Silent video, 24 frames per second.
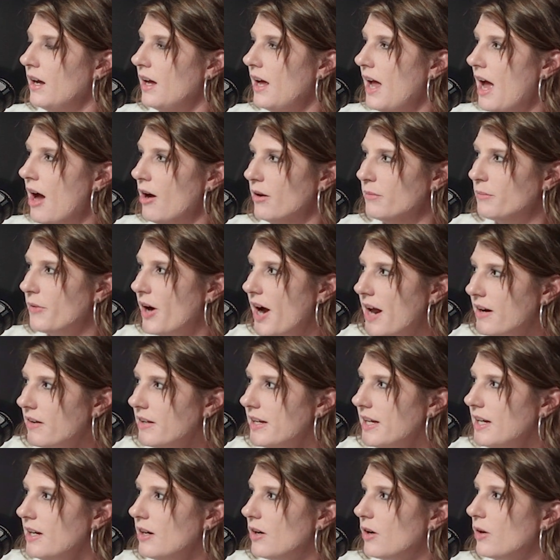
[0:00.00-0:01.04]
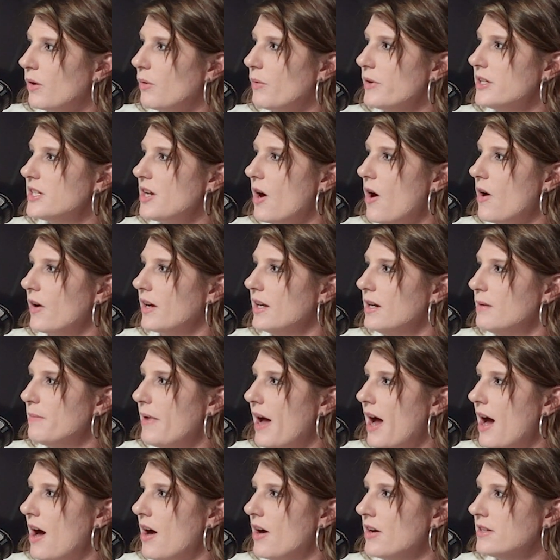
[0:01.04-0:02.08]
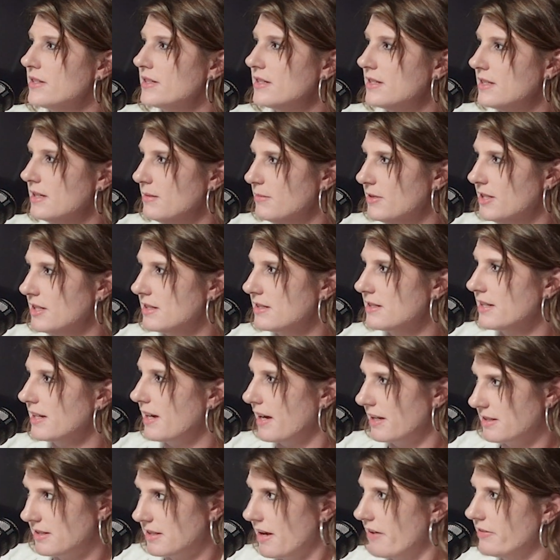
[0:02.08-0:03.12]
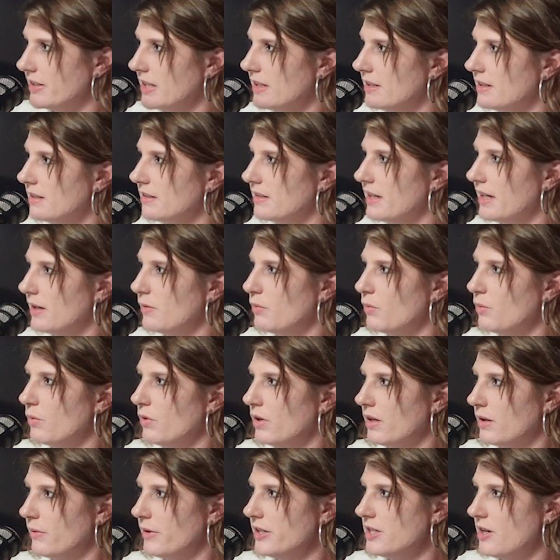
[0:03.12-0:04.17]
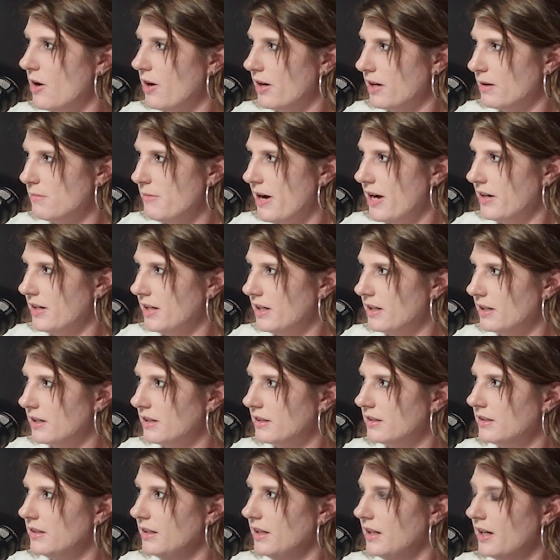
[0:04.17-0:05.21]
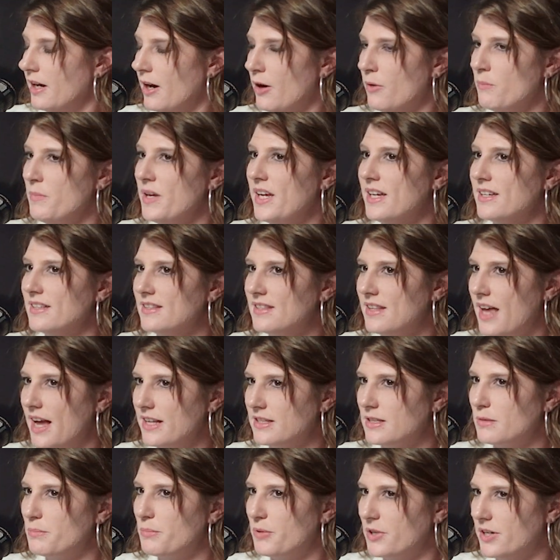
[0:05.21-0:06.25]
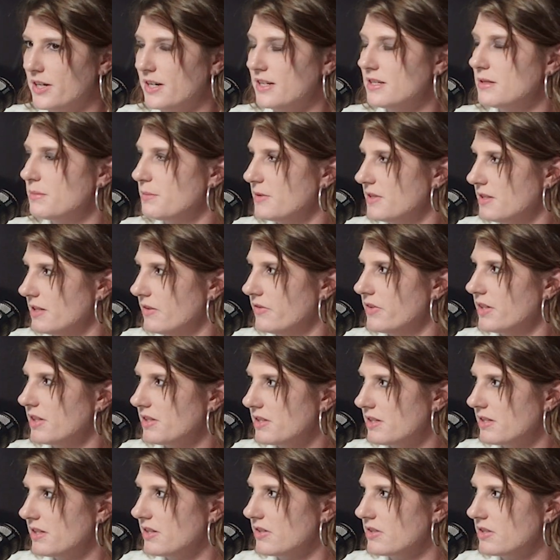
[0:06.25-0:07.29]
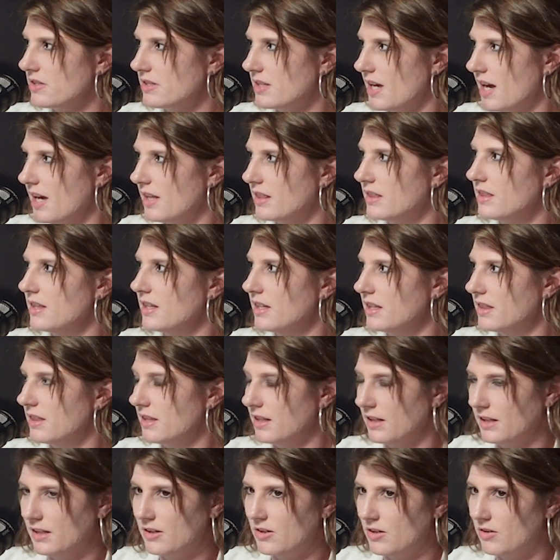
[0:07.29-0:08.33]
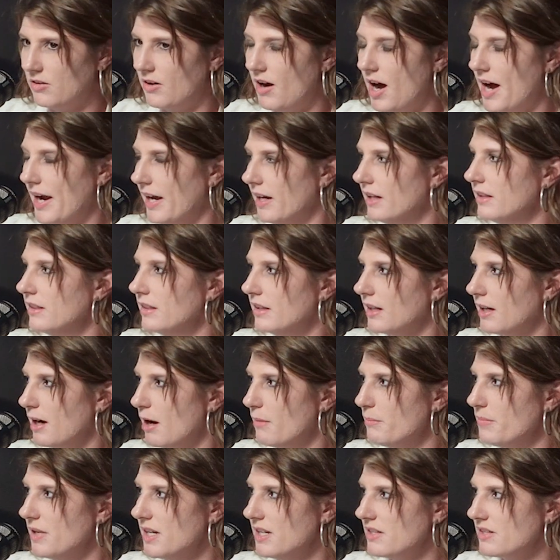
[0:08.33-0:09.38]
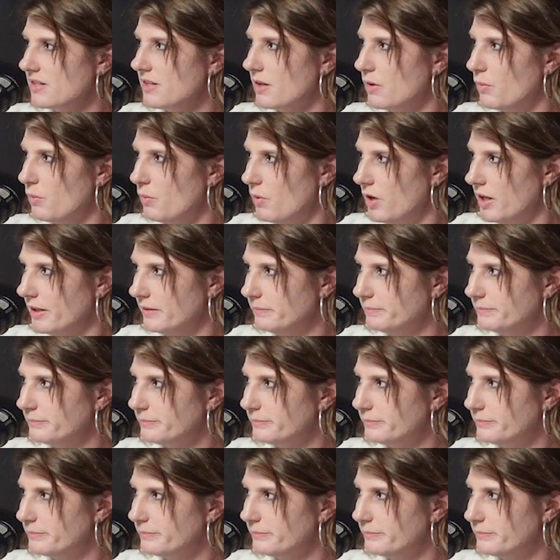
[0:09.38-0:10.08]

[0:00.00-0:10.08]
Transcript: Allen Bradley, or are we talking about Siemens, S7? What are we talking about here? Because that's a pretty specific skill set that the company is going to want.